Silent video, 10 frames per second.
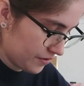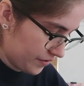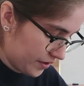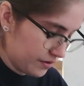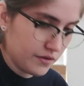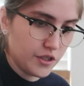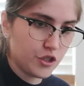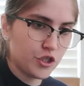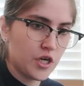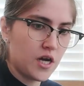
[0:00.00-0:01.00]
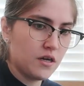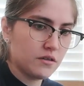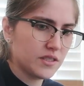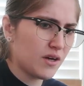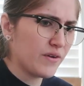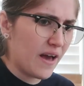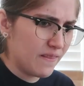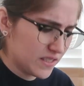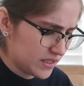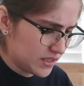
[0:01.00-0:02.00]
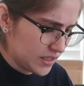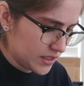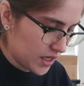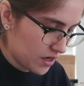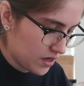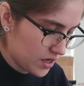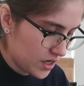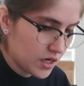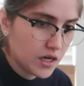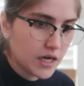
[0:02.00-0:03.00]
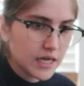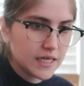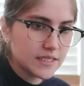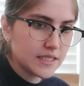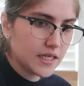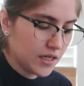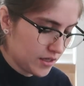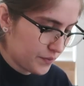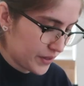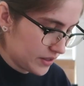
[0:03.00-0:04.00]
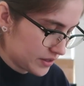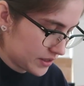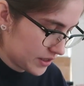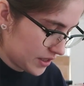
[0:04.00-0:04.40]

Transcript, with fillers: And then the chunks. Oh yeah, this is easy. Easy peas.